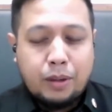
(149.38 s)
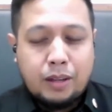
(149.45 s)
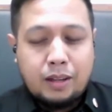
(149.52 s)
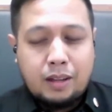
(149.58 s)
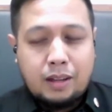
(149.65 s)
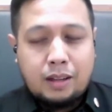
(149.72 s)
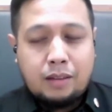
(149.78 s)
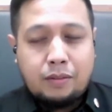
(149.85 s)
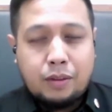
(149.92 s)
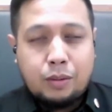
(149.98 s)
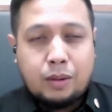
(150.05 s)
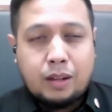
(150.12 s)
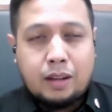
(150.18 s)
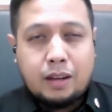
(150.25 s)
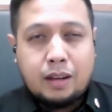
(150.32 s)

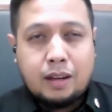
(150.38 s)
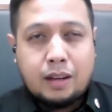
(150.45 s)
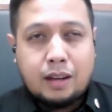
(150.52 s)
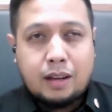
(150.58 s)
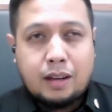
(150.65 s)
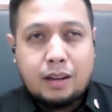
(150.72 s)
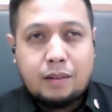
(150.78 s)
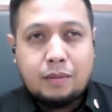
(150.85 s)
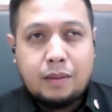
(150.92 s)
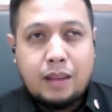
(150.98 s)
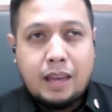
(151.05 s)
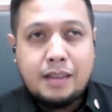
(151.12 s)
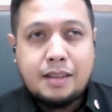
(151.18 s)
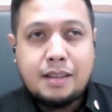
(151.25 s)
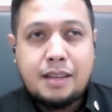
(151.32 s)
individual,
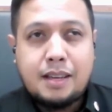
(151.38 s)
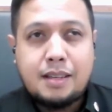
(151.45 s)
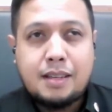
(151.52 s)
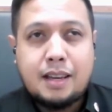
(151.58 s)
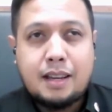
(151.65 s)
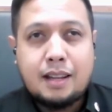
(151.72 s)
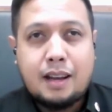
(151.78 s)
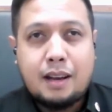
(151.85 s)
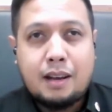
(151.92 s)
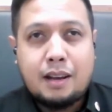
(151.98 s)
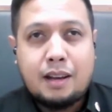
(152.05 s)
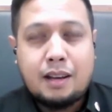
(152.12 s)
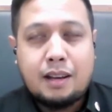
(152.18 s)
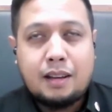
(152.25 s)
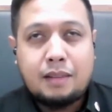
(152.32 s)
agencies and
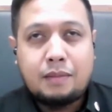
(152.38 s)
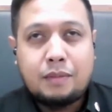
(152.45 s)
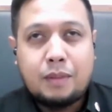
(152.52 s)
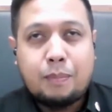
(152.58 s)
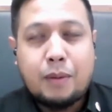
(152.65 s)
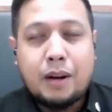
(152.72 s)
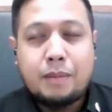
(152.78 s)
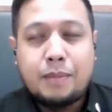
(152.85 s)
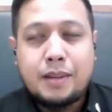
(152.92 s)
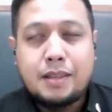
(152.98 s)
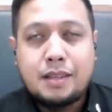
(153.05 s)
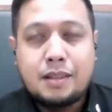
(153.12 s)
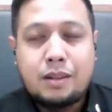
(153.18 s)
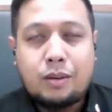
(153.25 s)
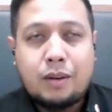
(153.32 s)

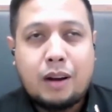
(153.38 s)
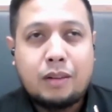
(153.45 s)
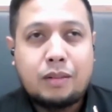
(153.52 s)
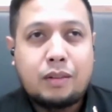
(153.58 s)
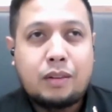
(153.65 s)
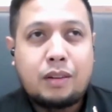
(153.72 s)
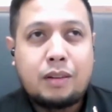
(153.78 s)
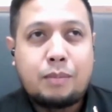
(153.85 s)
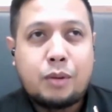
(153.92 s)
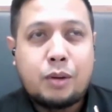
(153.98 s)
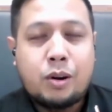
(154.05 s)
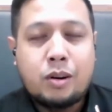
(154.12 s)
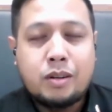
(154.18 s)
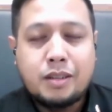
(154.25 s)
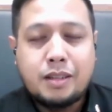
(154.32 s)
departments throughout the
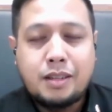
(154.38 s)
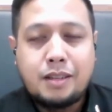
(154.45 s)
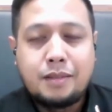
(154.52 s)
bureaucracy.